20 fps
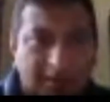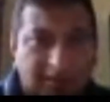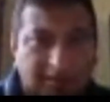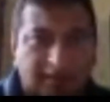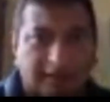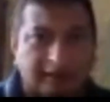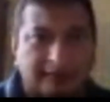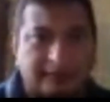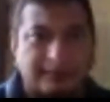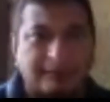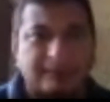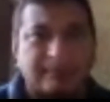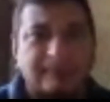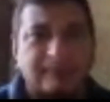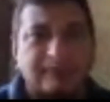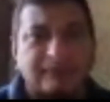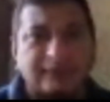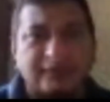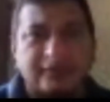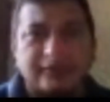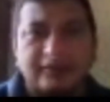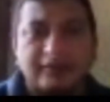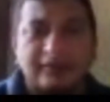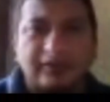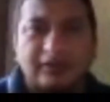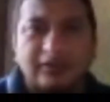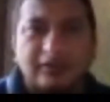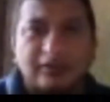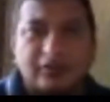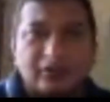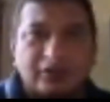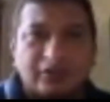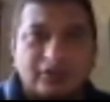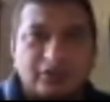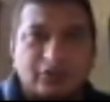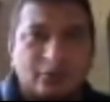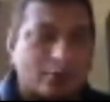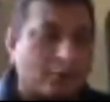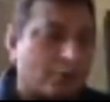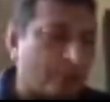button.
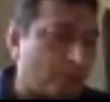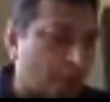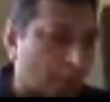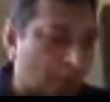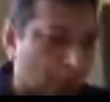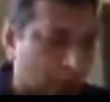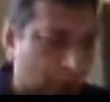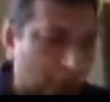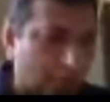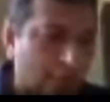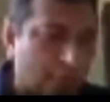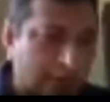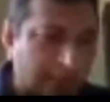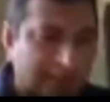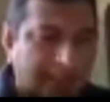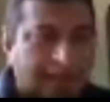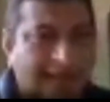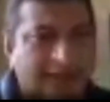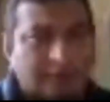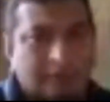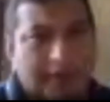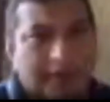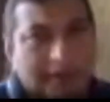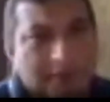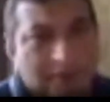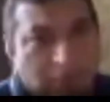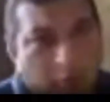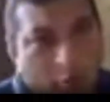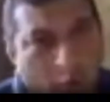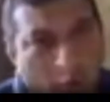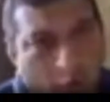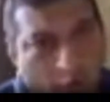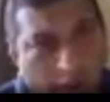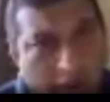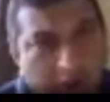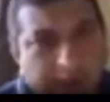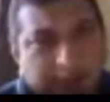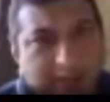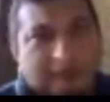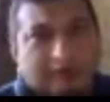So when that being
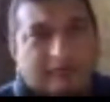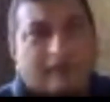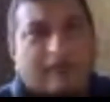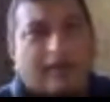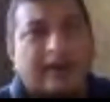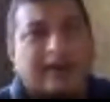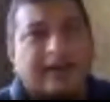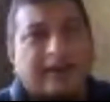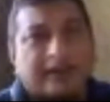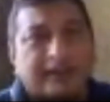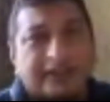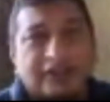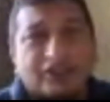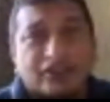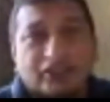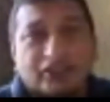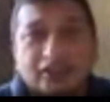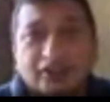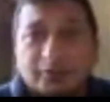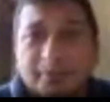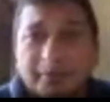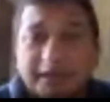pulled, final decisions